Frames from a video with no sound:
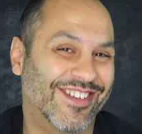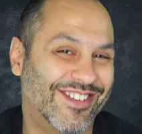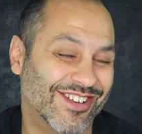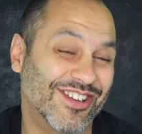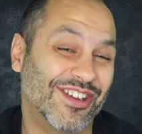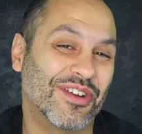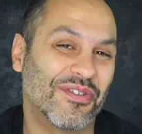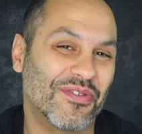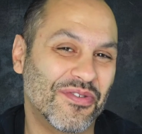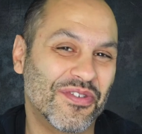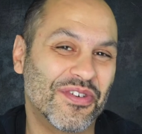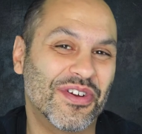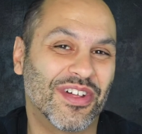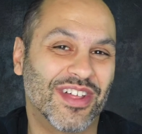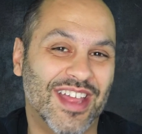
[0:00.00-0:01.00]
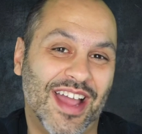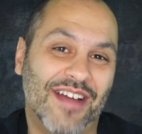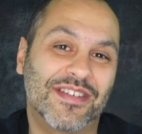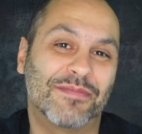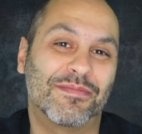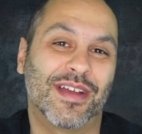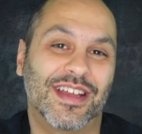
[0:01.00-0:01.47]
So you really
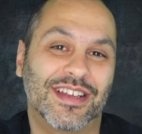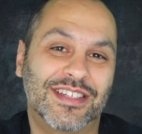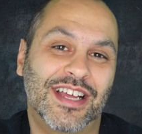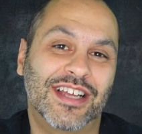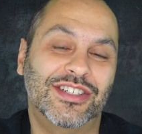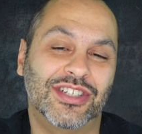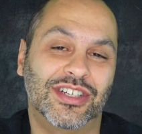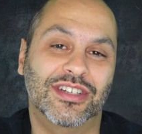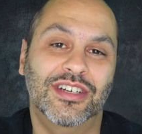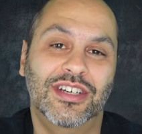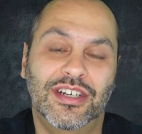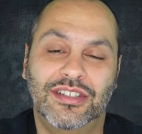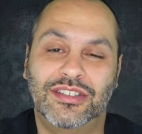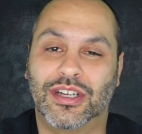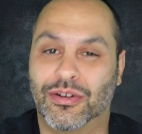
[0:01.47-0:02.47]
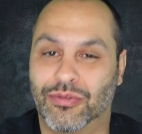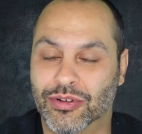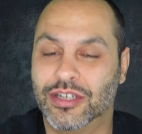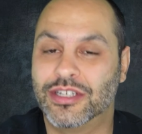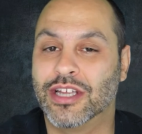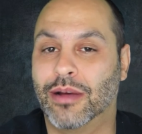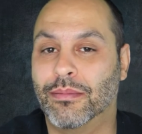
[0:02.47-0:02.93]
have to pay attention. So you can
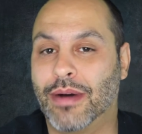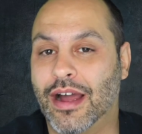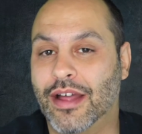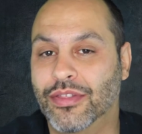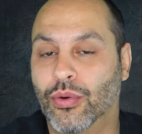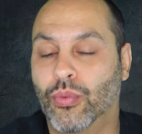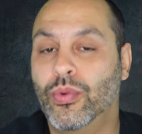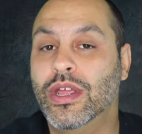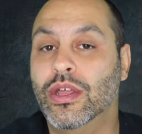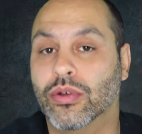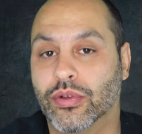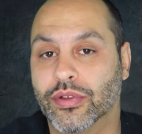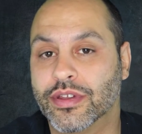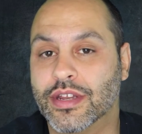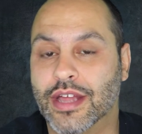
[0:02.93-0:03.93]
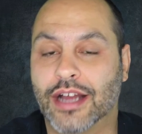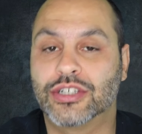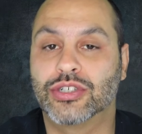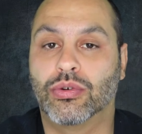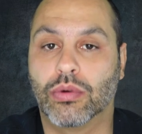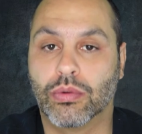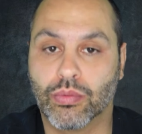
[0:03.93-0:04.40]
really tell by the wheels, the
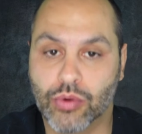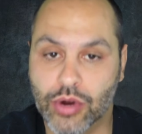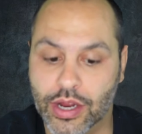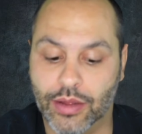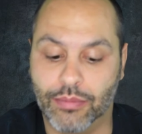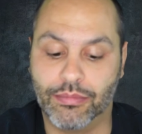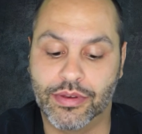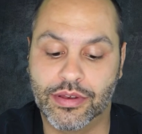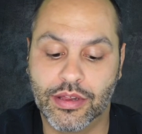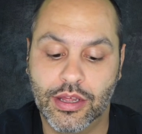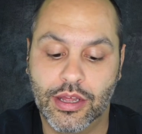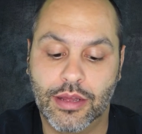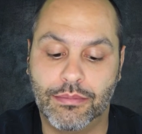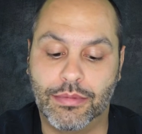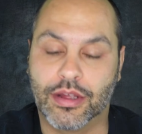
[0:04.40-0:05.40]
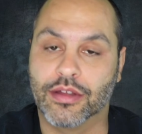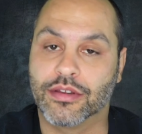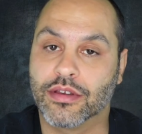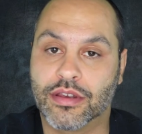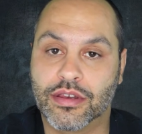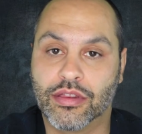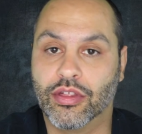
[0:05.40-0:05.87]
actual rims, because
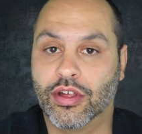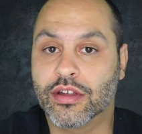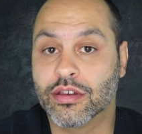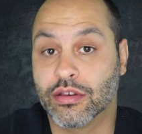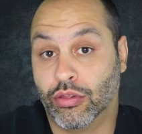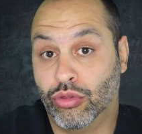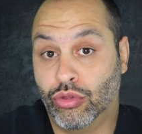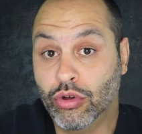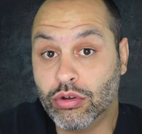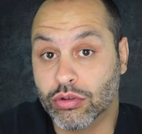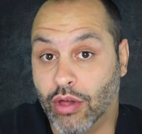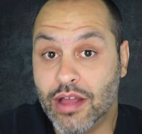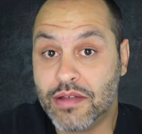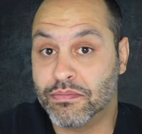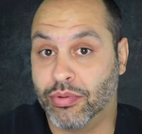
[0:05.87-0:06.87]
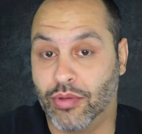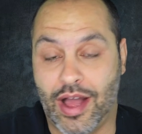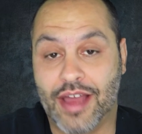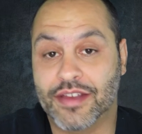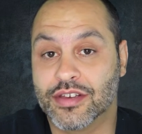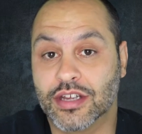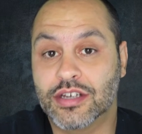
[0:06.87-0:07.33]
the slicks look like
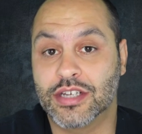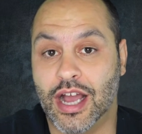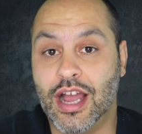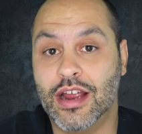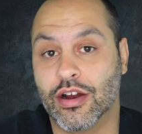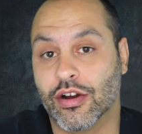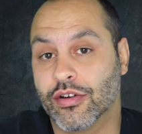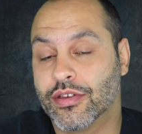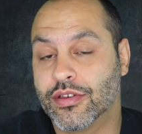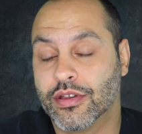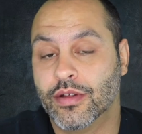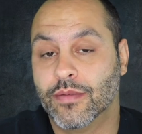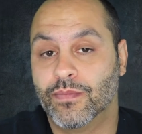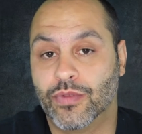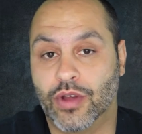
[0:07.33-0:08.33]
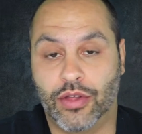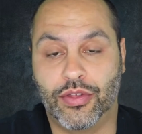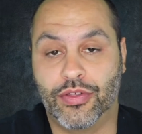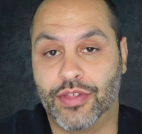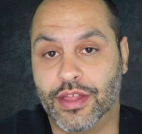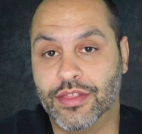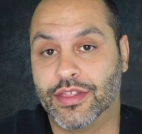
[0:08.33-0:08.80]
plastic tires,
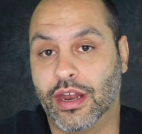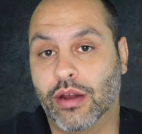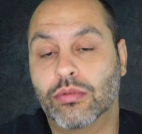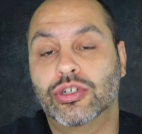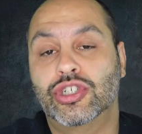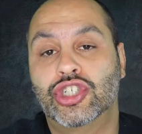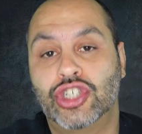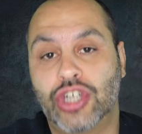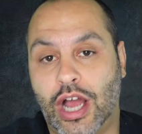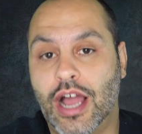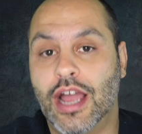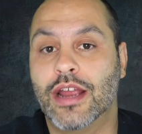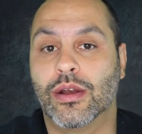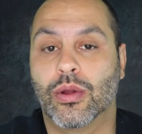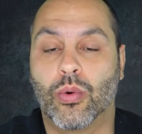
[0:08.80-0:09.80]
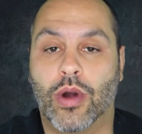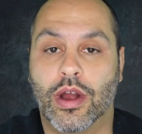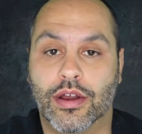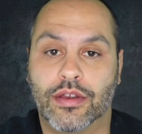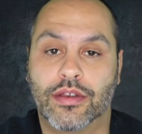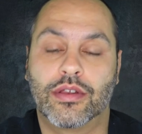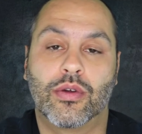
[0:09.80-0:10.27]
other than they don't shine
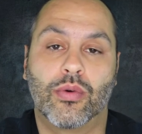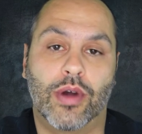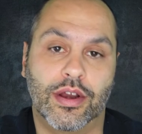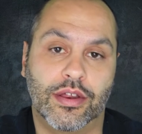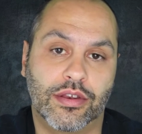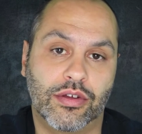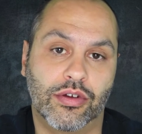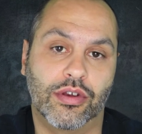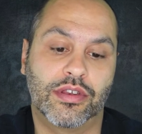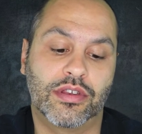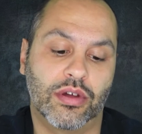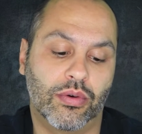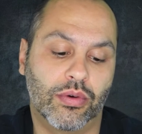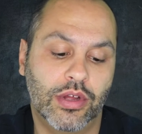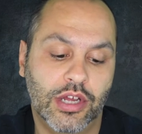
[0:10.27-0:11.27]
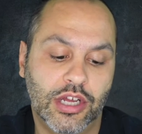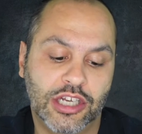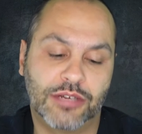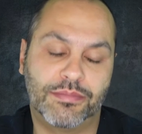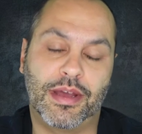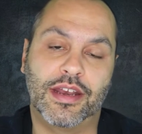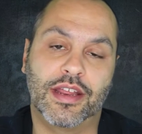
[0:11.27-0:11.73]
quite as good. So
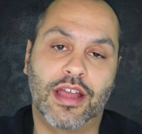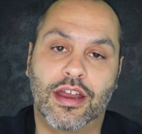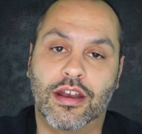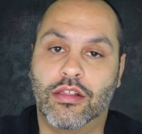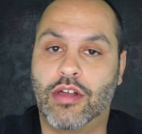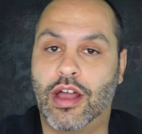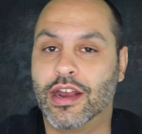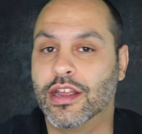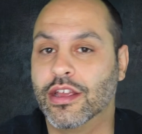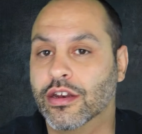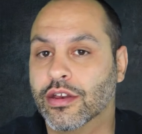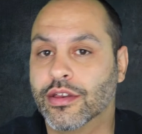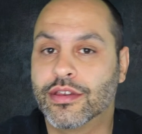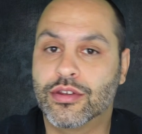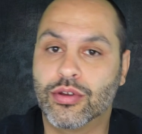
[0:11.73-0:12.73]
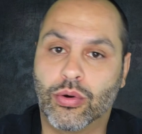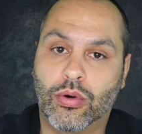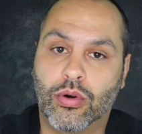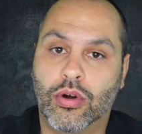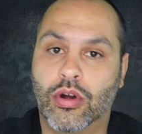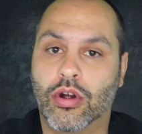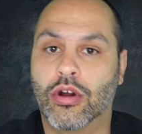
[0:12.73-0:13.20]
depending on the lighting in the
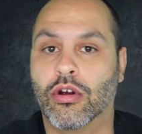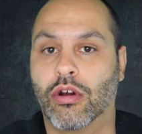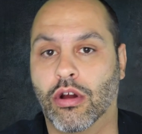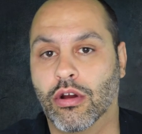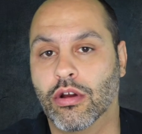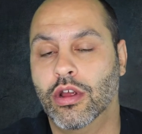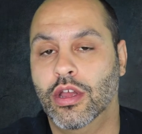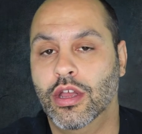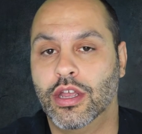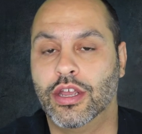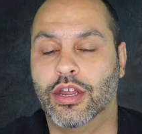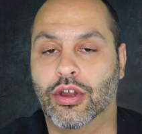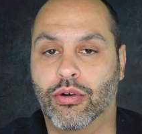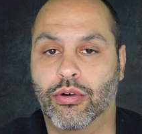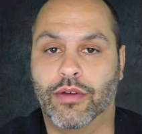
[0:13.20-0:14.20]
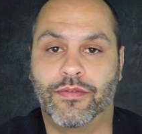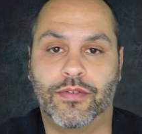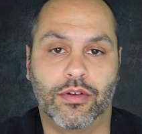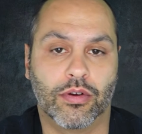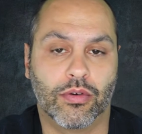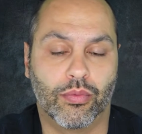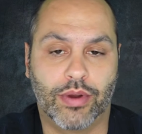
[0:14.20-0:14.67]
store, or, you know, if
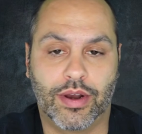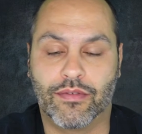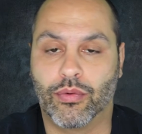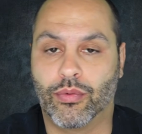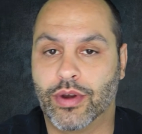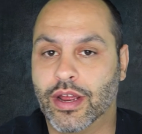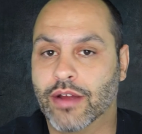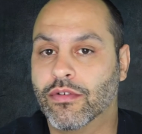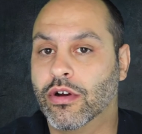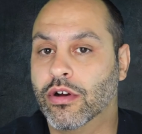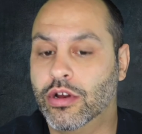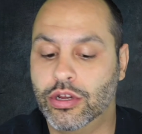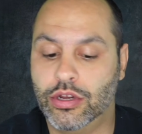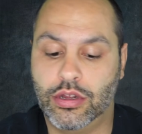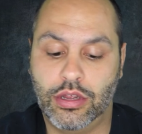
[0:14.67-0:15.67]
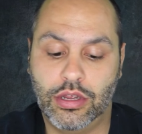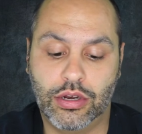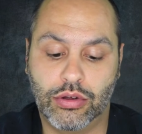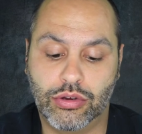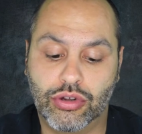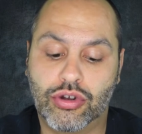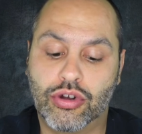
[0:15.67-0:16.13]
you're whatever, you
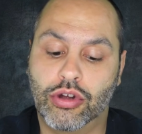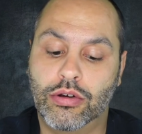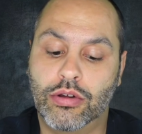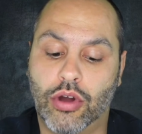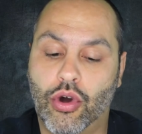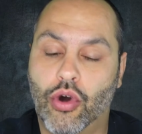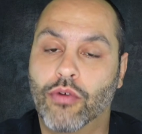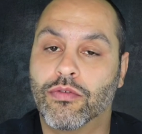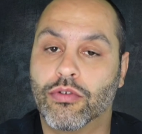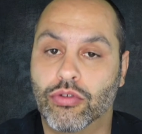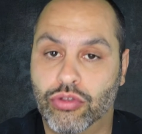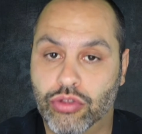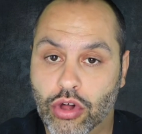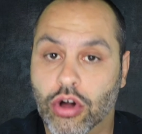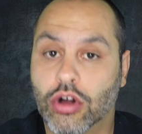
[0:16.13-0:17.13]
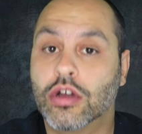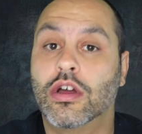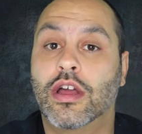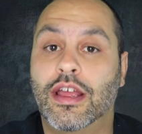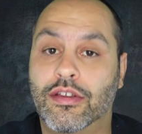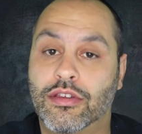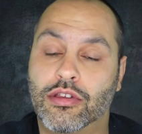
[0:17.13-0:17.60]
know, you could
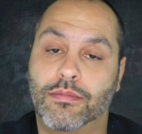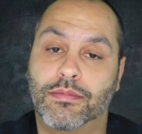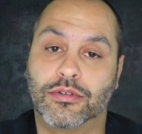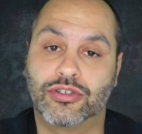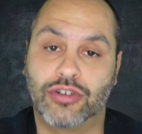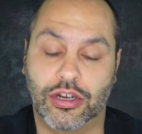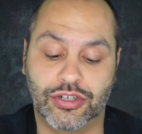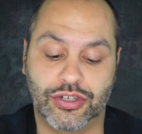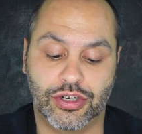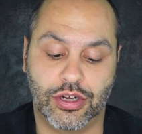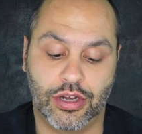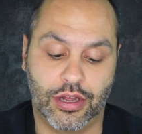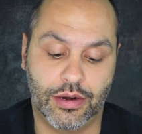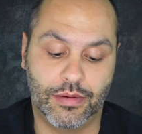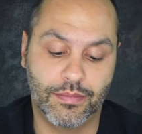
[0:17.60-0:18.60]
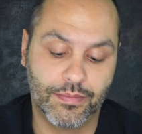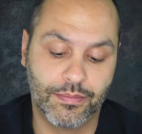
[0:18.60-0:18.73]
overlook a Super Treasure Hunt.